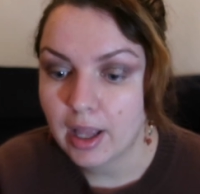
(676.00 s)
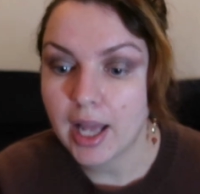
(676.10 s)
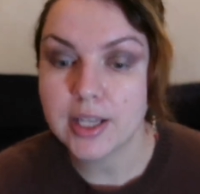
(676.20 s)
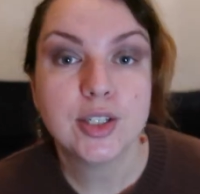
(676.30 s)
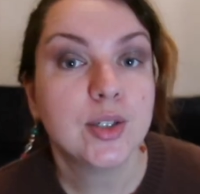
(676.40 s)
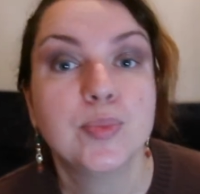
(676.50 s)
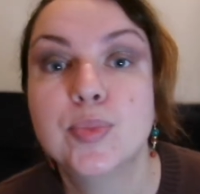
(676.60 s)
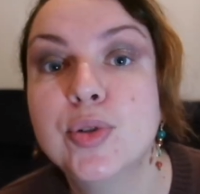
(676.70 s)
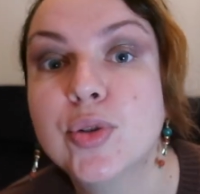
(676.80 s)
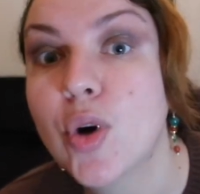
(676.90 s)
and
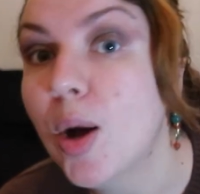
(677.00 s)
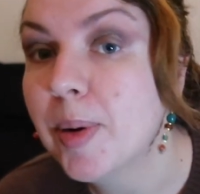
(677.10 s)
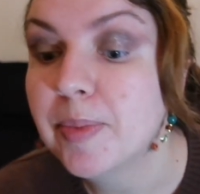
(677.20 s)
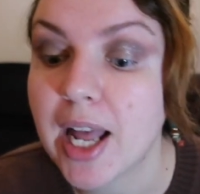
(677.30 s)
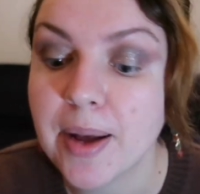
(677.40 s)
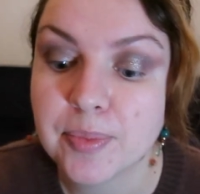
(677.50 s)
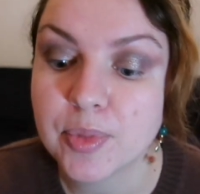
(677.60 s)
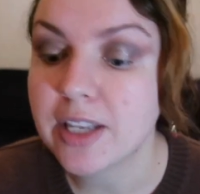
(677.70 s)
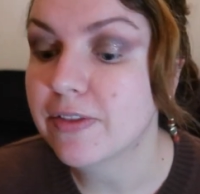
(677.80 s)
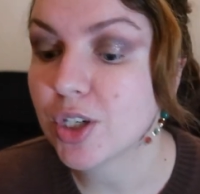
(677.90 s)
probably I'm
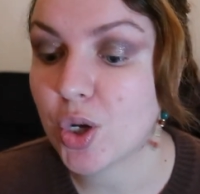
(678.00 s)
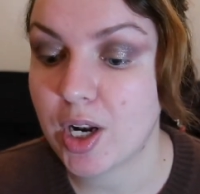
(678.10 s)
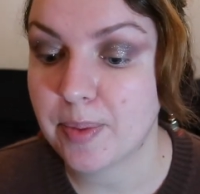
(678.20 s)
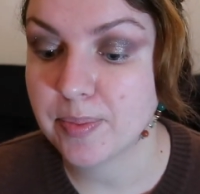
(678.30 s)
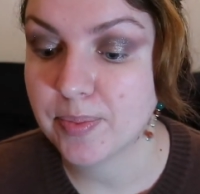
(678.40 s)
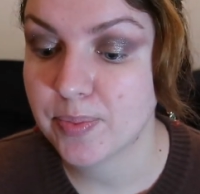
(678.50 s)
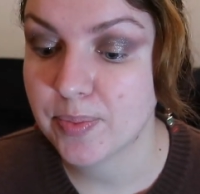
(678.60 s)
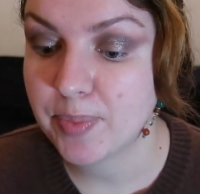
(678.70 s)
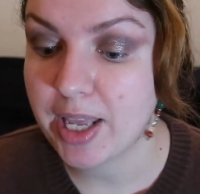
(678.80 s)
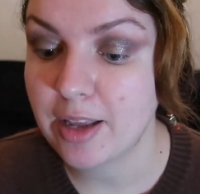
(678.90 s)
even gonna
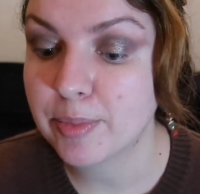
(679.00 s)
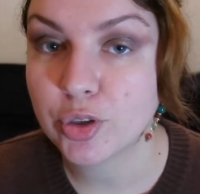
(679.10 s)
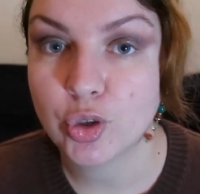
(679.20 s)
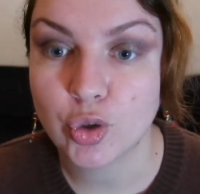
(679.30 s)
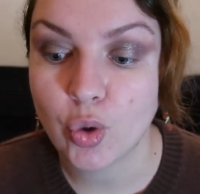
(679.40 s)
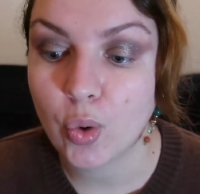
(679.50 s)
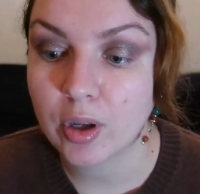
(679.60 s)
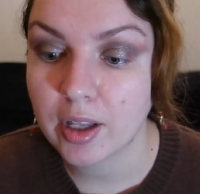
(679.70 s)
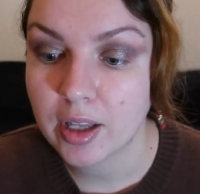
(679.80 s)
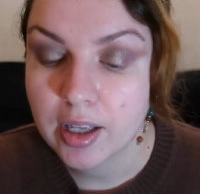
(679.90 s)
be able to
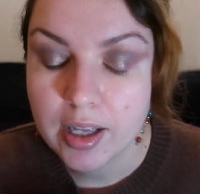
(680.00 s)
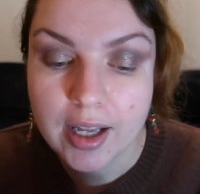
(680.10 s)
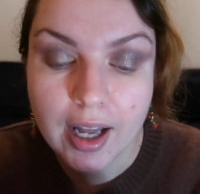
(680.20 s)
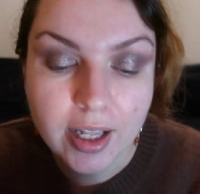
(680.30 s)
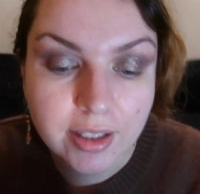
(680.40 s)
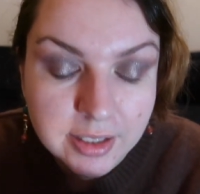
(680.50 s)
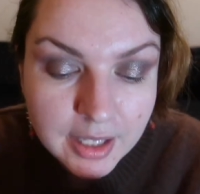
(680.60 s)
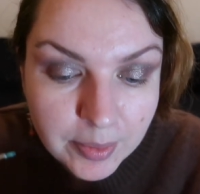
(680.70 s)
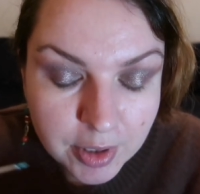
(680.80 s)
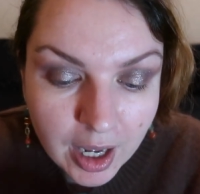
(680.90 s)
talk at the
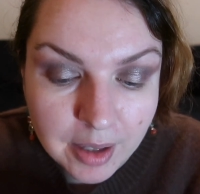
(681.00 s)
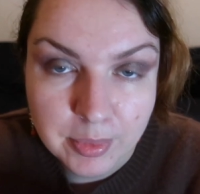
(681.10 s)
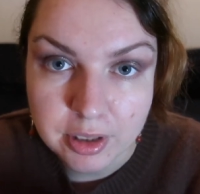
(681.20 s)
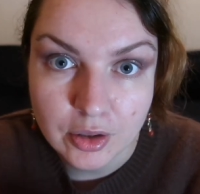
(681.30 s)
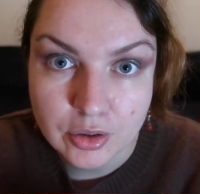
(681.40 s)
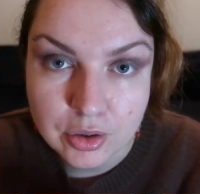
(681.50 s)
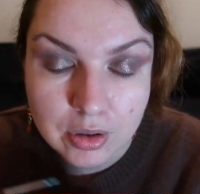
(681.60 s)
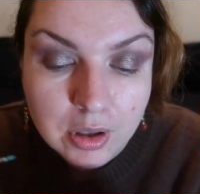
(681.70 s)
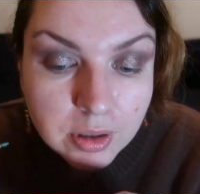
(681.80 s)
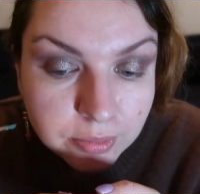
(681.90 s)
same time, but not
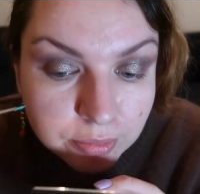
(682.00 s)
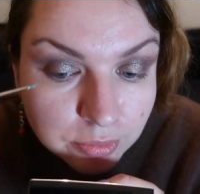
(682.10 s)
sure.